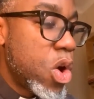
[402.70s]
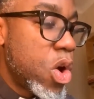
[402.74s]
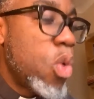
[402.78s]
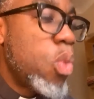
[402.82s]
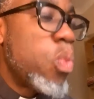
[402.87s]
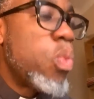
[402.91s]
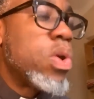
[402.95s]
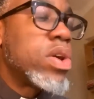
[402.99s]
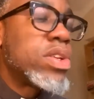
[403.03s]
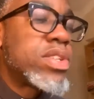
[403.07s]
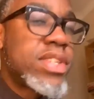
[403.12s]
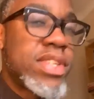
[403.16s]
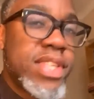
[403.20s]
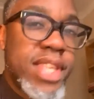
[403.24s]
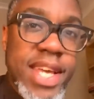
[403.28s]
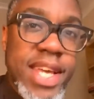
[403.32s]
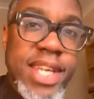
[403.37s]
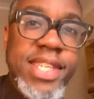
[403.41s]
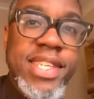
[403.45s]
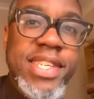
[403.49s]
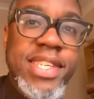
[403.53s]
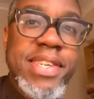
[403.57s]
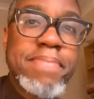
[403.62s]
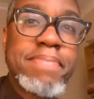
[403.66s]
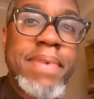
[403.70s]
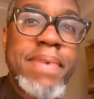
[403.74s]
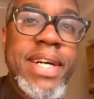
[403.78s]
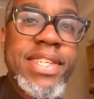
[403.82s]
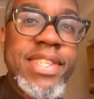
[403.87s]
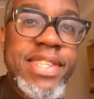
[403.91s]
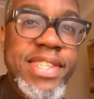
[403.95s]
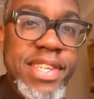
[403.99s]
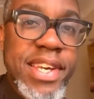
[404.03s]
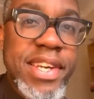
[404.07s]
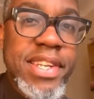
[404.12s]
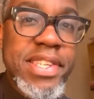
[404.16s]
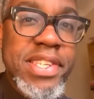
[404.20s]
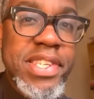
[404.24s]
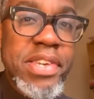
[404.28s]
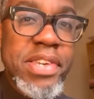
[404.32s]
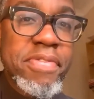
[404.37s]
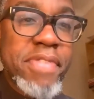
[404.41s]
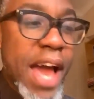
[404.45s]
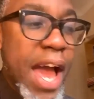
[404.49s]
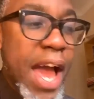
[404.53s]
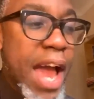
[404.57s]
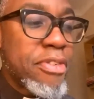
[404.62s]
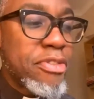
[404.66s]
Was this my Sons of
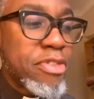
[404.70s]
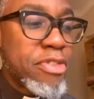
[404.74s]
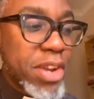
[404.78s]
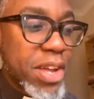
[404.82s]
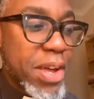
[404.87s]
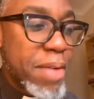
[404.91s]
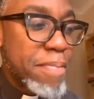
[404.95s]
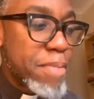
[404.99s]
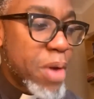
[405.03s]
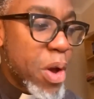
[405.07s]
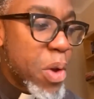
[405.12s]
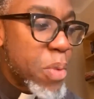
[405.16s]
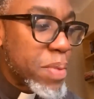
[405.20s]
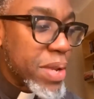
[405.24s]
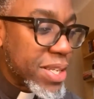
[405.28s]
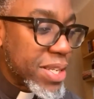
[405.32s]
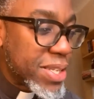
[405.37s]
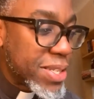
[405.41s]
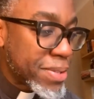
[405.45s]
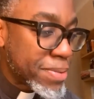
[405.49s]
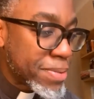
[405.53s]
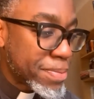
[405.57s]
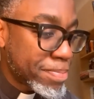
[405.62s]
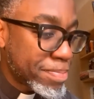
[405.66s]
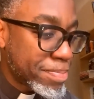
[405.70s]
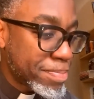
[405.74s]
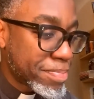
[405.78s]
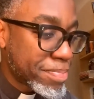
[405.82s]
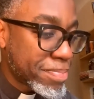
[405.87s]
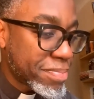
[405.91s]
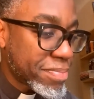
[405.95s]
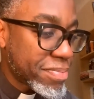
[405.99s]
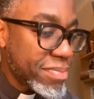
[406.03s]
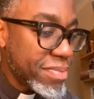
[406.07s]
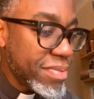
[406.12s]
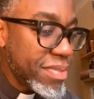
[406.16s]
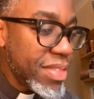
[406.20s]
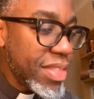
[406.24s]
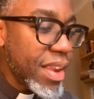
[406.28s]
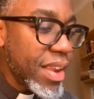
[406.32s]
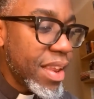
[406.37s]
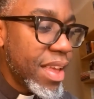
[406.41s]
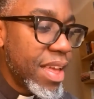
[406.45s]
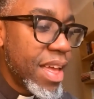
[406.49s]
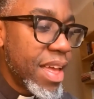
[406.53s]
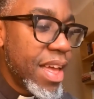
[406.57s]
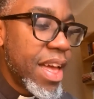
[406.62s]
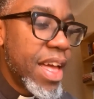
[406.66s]
Africa moment?
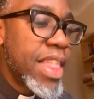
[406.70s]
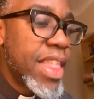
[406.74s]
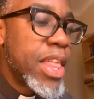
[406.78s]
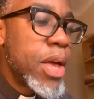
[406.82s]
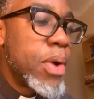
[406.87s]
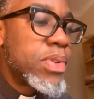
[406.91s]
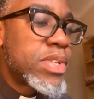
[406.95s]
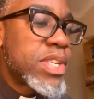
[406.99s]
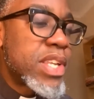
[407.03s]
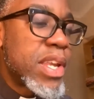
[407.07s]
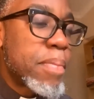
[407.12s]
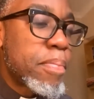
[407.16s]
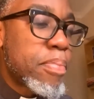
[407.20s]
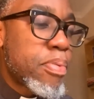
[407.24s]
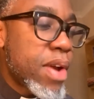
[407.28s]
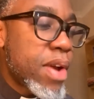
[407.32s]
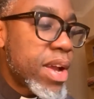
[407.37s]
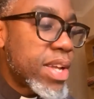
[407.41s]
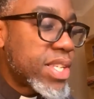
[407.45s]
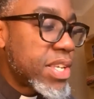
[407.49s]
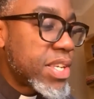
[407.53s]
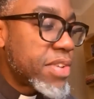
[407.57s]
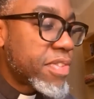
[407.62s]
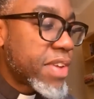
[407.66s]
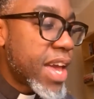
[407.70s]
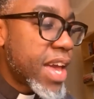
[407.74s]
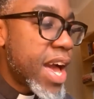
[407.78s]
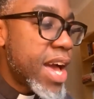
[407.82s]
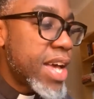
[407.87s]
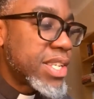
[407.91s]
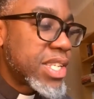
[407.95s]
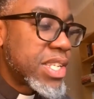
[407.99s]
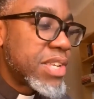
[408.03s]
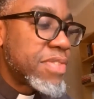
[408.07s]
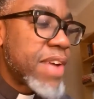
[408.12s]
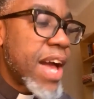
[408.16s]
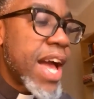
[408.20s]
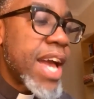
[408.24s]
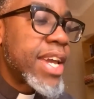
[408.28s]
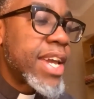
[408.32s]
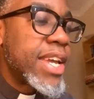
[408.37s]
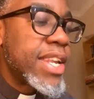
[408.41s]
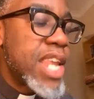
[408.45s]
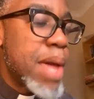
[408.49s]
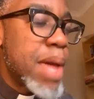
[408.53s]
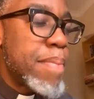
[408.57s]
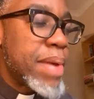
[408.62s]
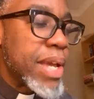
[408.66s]
There was an impressive cast of
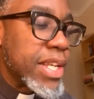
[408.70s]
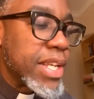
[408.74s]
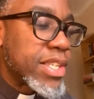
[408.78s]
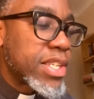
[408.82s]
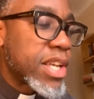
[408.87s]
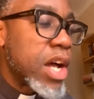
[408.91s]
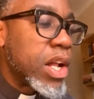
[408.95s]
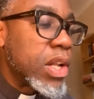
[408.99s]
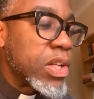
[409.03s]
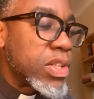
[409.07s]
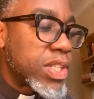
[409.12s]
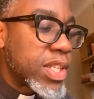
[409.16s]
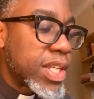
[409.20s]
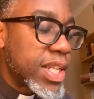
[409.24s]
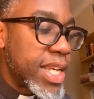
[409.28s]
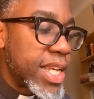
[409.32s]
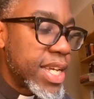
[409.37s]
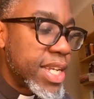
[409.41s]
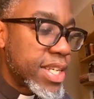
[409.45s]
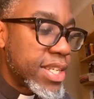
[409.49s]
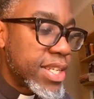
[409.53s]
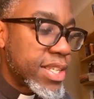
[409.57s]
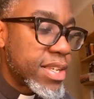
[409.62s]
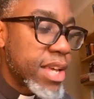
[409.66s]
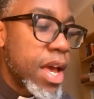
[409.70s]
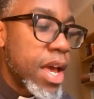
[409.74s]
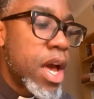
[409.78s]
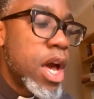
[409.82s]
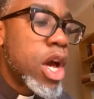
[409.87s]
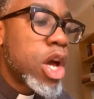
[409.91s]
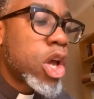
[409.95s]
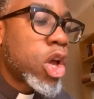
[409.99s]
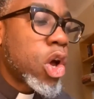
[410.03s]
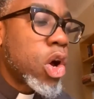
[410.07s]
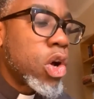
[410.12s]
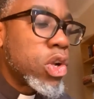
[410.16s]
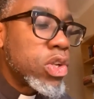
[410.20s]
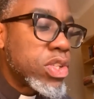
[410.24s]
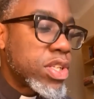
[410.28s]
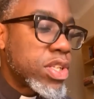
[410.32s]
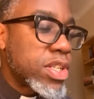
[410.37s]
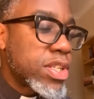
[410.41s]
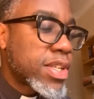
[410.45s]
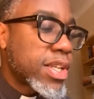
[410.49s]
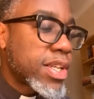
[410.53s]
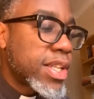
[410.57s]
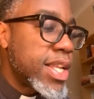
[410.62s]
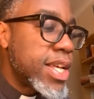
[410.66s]
academics, culture leaders,
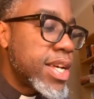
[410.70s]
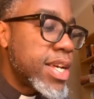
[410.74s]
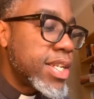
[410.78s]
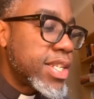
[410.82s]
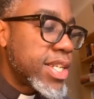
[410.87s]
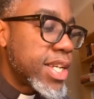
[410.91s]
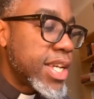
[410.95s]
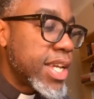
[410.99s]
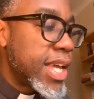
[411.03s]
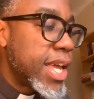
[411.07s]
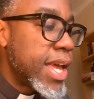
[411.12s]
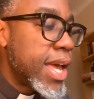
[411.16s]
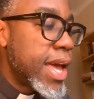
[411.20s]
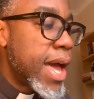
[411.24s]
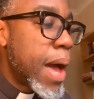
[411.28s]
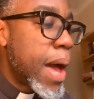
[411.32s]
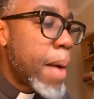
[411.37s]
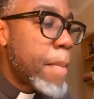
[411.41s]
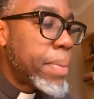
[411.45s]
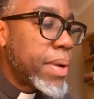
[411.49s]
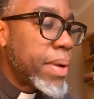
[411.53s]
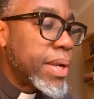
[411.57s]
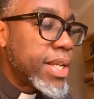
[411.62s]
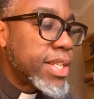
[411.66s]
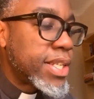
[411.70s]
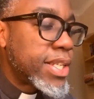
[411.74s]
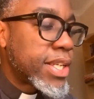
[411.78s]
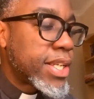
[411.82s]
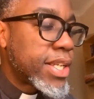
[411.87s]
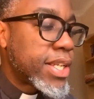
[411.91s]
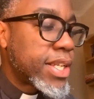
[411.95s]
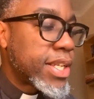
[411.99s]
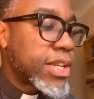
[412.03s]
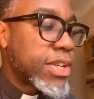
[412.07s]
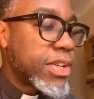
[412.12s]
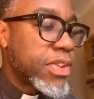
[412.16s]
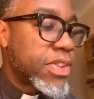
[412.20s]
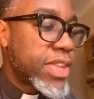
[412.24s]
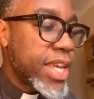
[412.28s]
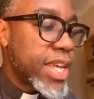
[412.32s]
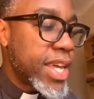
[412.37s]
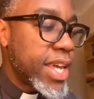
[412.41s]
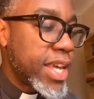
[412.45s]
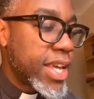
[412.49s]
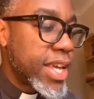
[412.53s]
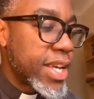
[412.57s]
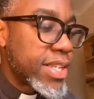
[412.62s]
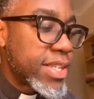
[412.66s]
conscious clergy, and political
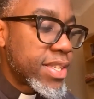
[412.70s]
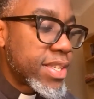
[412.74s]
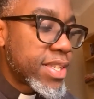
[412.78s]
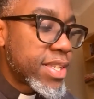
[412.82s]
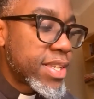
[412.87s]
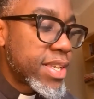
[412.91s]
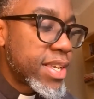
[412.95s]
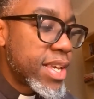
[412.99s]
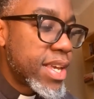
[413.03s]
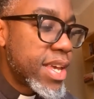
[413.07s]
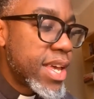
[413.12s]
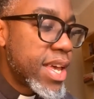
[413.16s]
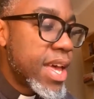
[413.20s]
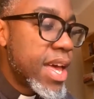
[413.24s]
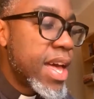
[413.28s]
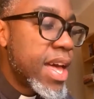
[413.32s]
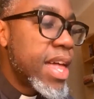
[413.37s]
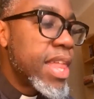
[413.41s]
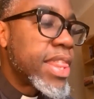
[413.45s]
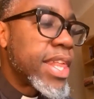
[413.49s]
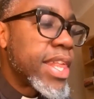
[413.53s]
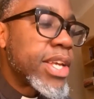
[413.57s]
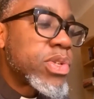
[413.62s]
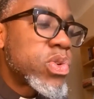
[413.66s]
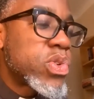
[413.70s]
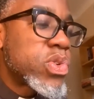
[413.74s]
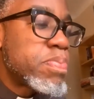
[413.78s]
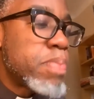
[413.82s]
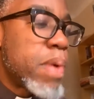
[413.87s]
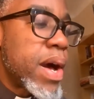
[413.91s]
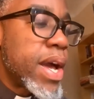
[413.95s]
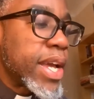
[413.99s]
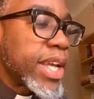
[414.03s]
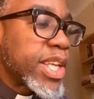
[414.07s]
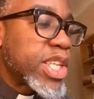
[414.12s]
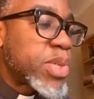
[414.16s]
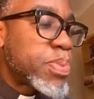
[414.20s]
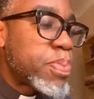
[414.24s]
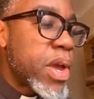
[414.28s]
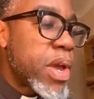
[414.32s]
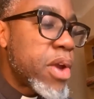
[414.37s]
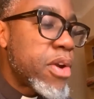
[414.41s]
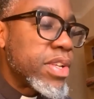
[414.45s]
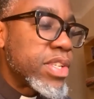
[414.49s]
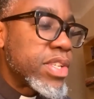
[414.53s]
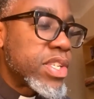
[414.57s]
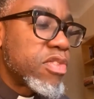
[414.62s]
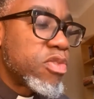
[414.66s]
thinkers. This was my
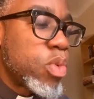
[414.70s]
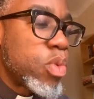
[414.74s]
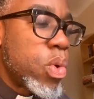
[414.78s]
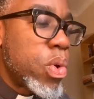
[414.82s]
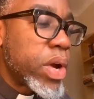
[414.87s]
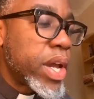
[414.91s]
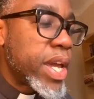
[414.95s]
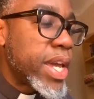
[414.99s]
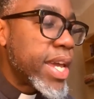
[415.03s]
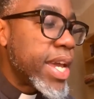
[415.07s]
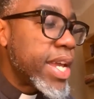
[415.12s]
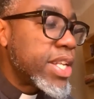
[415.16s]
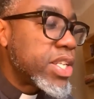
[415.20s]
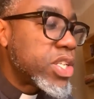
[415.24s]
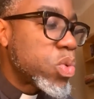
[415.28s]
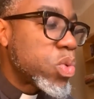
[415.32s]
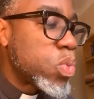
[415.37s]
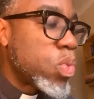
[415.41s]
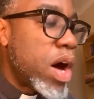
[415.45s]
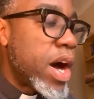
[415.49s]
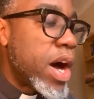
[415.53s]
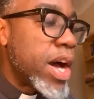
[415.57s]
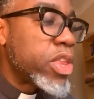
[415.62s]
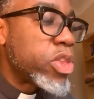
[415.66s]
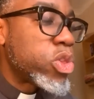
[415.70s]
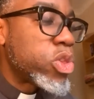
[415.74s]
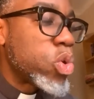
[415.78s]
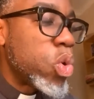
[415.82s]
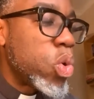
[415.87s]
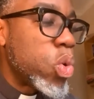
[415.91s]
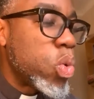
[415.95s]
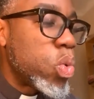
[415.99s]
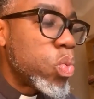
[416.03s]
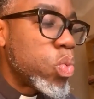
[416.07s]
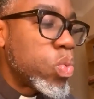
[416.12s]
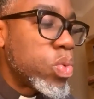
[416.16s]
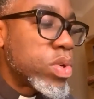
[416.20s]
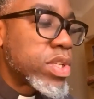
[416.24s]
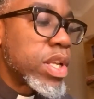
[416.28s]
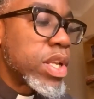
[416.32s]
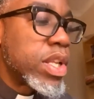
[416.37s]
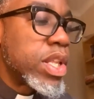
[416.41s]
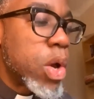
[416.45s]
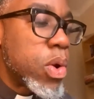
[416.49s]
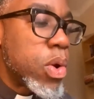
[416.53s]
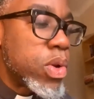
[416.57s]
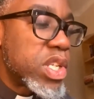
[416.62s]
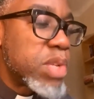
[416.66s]
experience of walking into what I thought was a
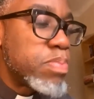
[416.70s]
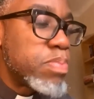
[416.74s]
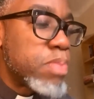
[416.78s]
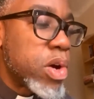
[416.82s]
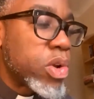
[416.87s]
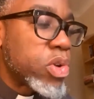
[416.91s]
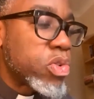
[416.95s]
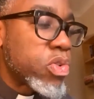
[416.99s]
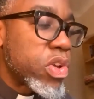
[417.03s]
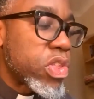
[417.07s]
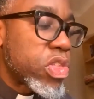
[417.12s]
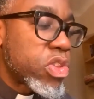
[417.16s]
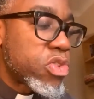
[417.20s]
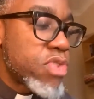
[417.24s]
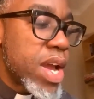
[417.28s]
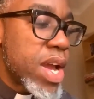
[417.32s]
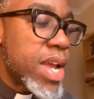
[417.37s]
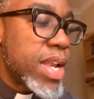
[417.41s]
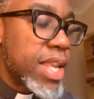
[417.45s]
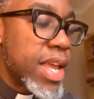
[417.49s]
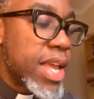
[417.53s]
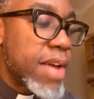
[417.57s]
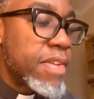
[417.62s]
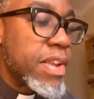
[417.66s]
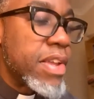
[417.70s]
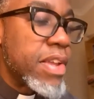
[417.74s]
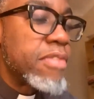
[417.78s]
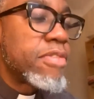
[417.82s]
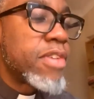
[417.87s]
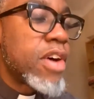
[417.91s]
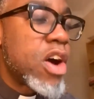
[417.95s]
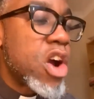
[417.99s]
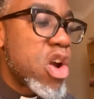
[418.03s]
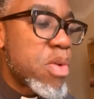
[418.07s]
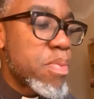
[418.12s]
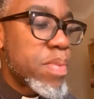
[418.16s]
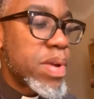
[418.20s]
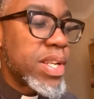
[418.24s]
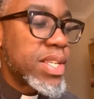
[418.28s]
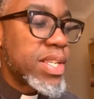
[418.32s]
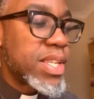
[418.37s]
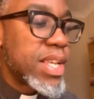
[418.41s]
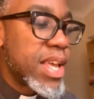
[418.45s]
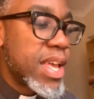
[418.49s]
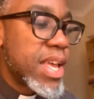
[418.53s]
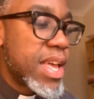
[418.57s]
low to moderate threat level environment